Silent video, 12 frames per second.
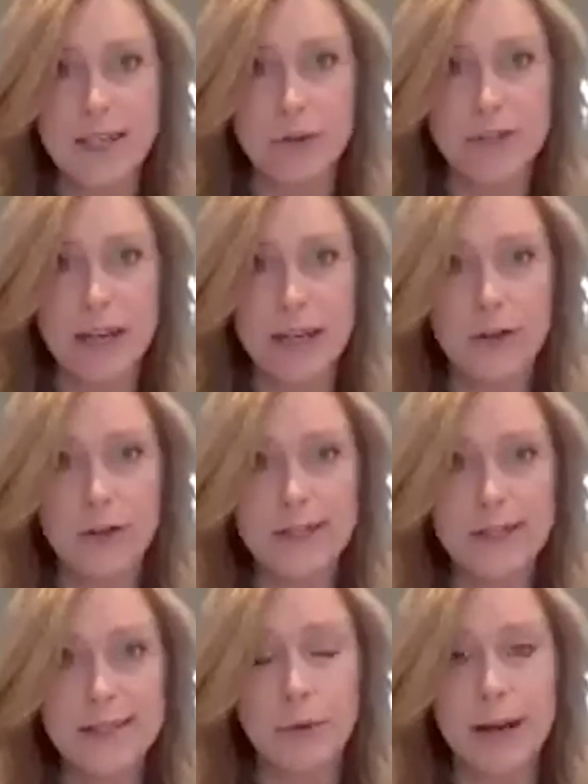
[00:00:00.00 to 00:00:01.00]
increase
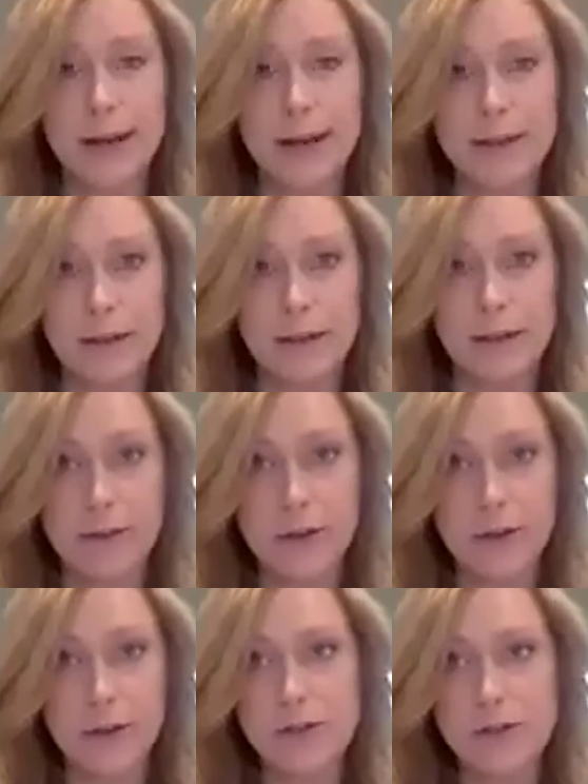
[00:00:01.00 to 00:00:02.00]
in brand
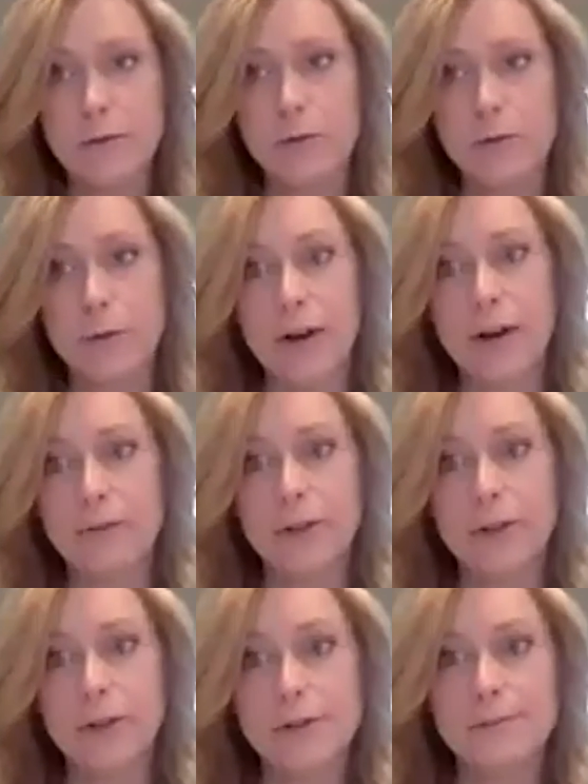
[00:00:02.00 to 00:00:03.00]
lovers from their efforts.